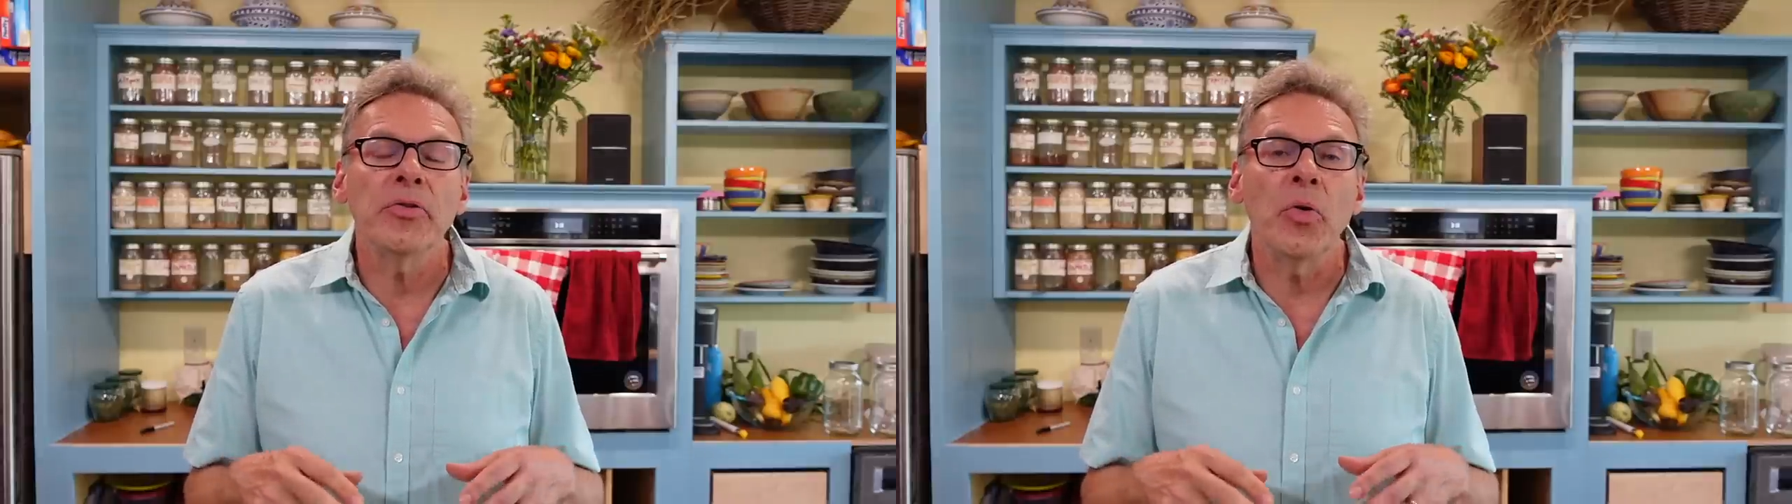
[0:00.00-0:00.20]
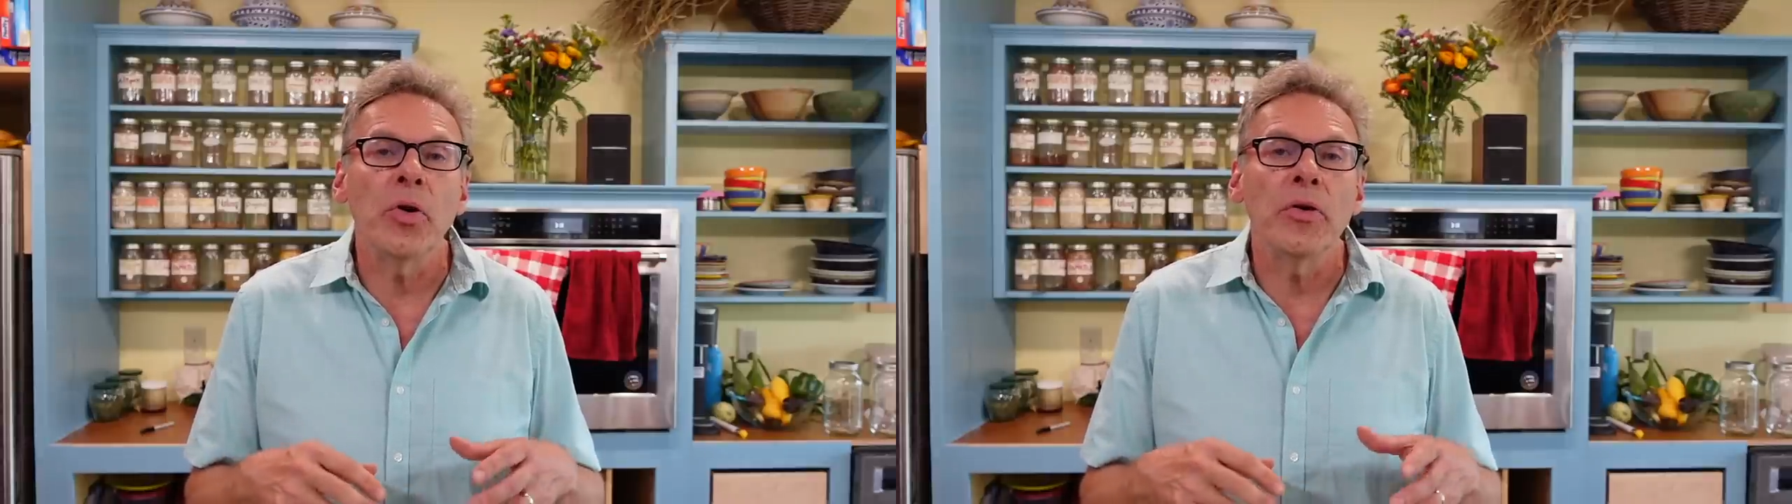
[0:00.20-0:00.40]

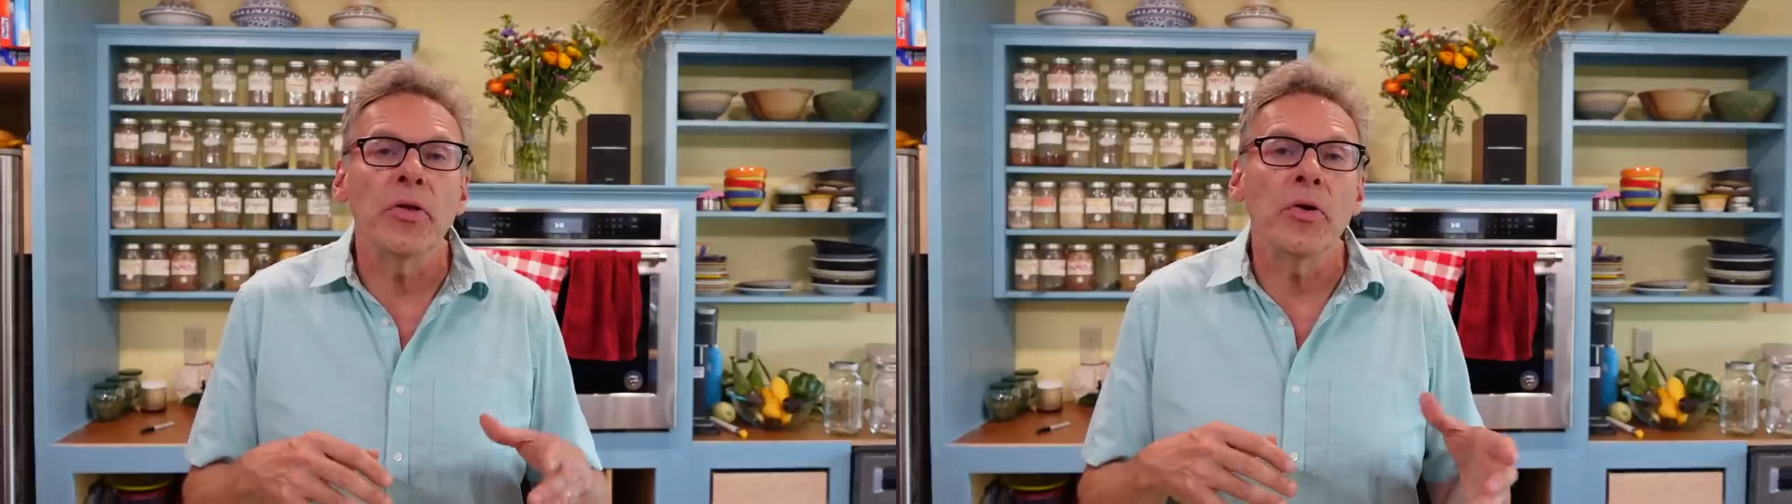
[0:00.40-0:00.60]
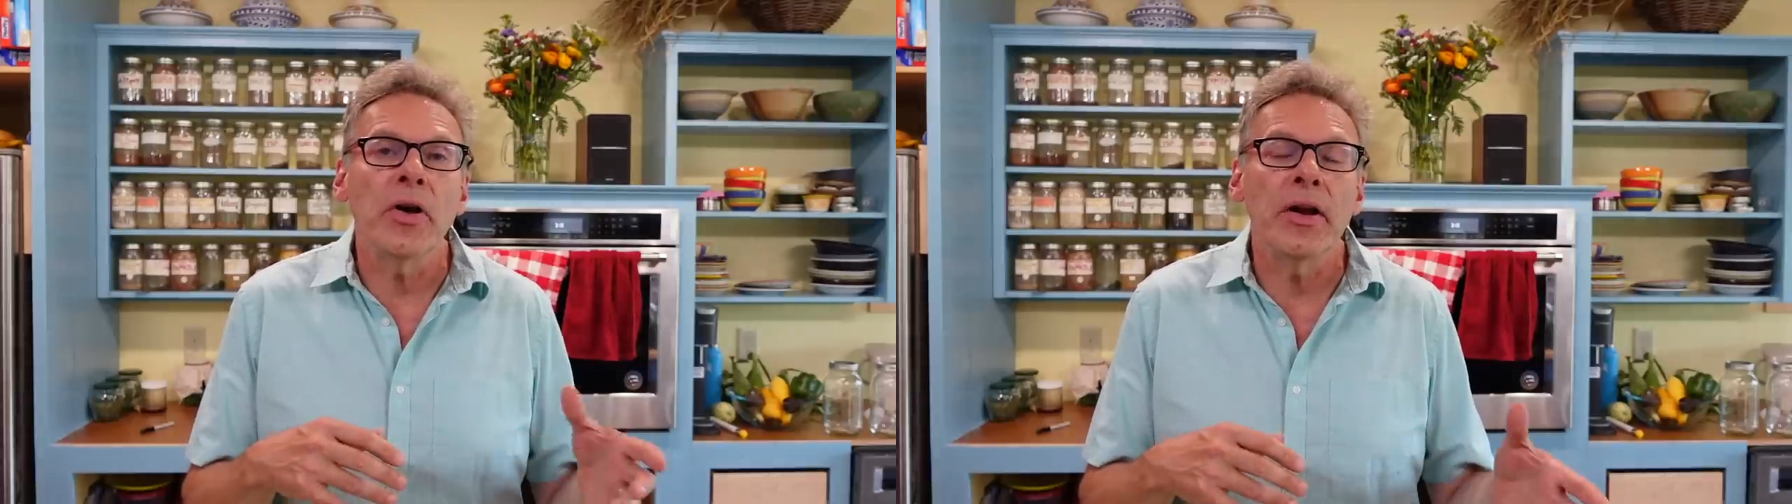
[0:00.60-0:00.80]
or
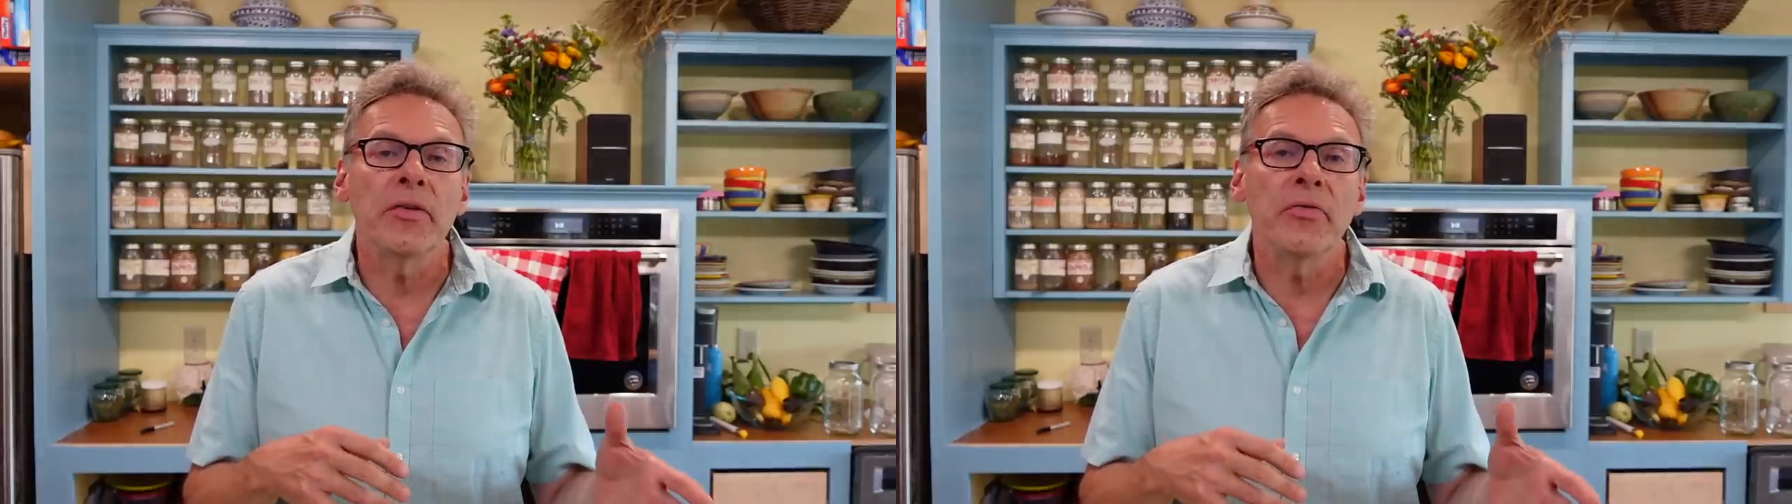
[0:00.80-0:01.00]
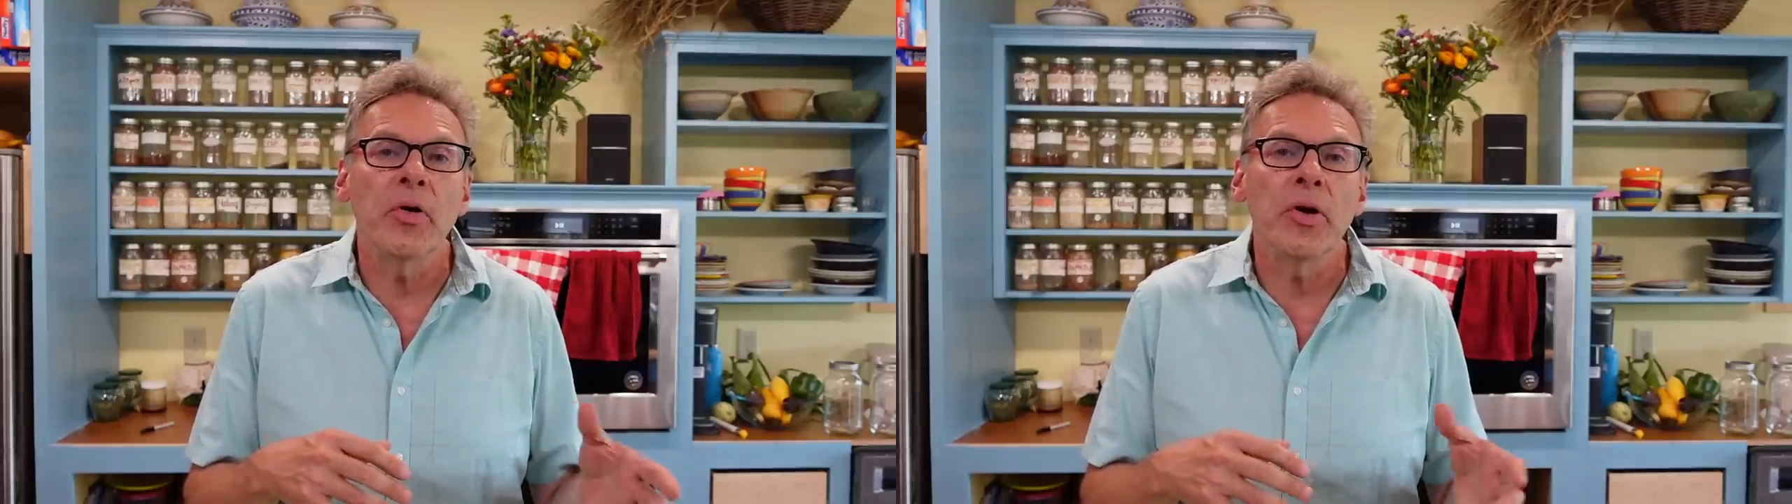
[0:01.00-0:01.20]
they'll cut
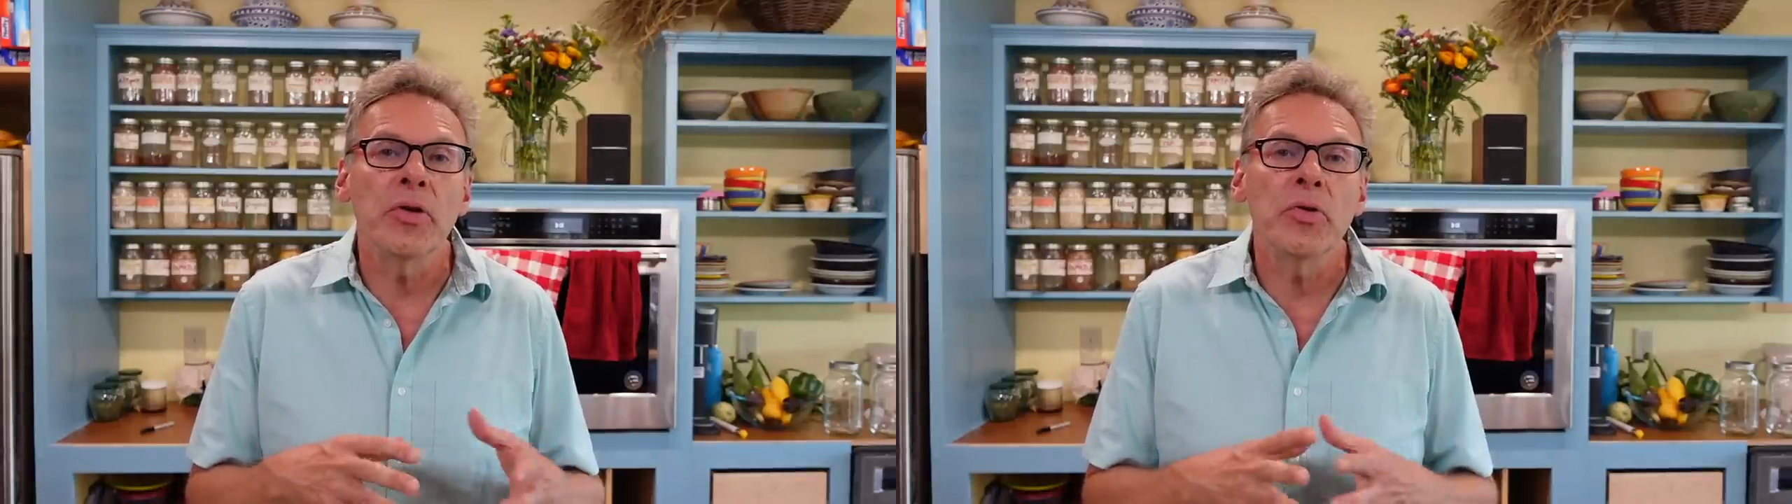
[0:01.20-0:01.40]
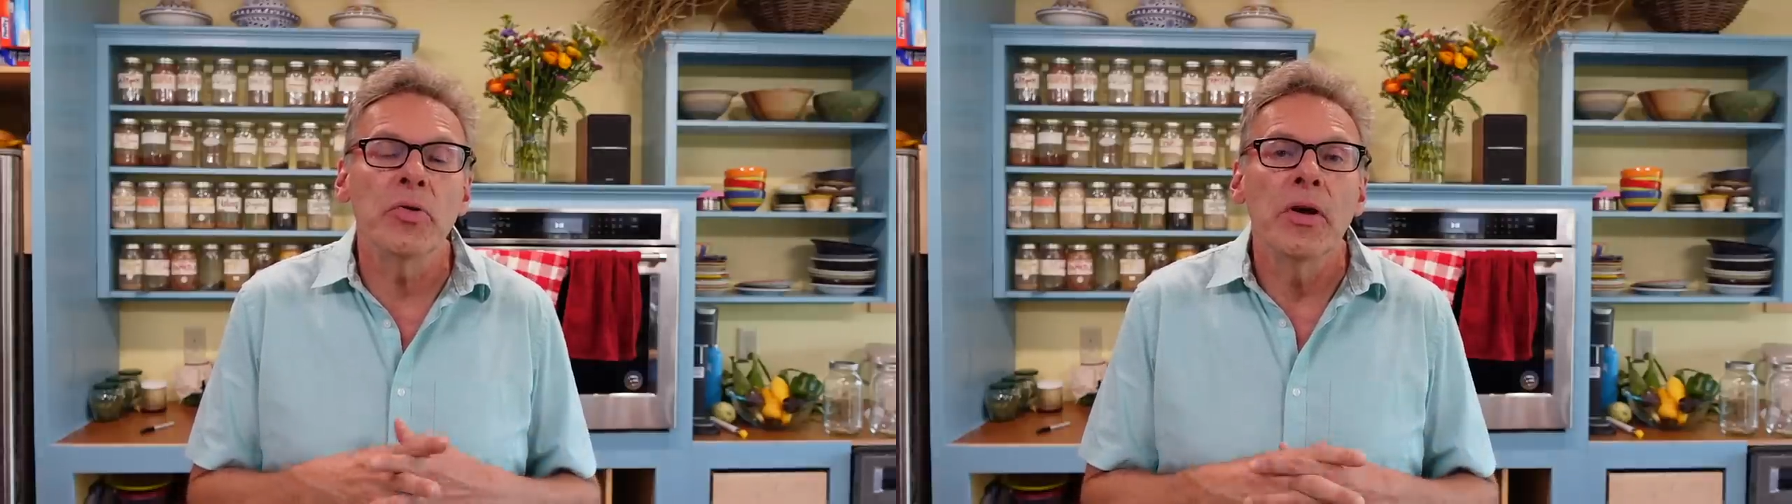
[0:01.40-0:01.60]
it for
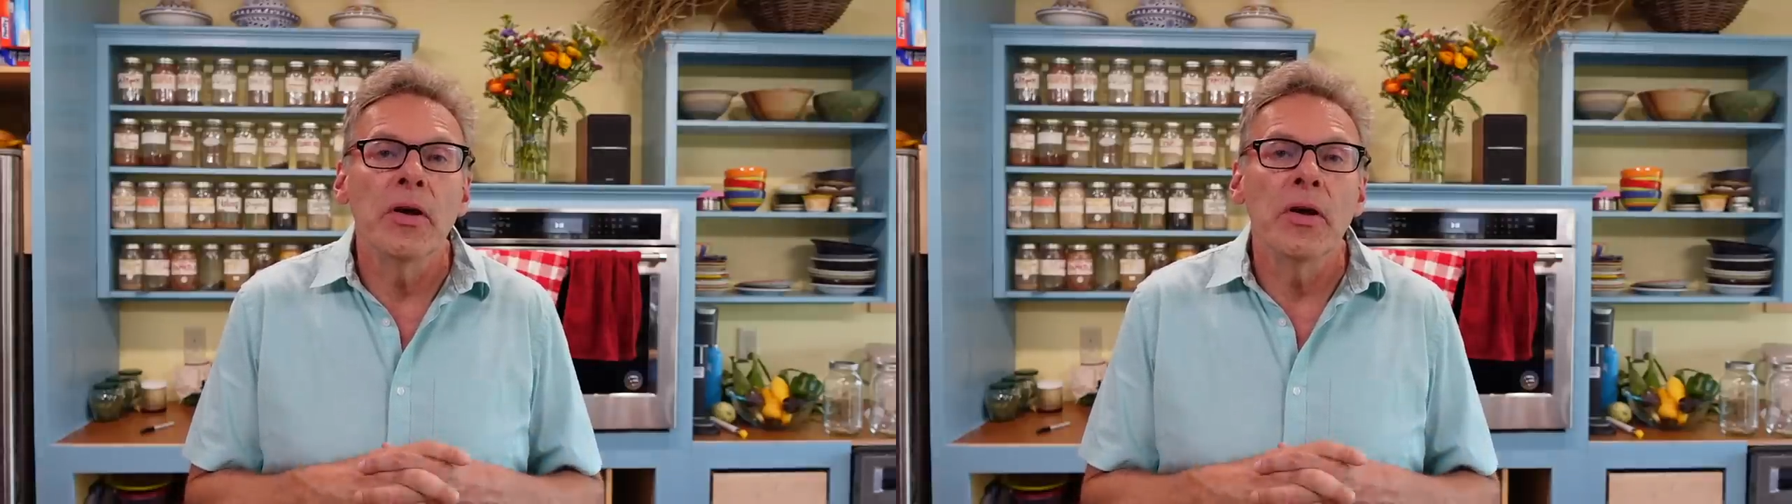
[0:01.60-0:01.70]
you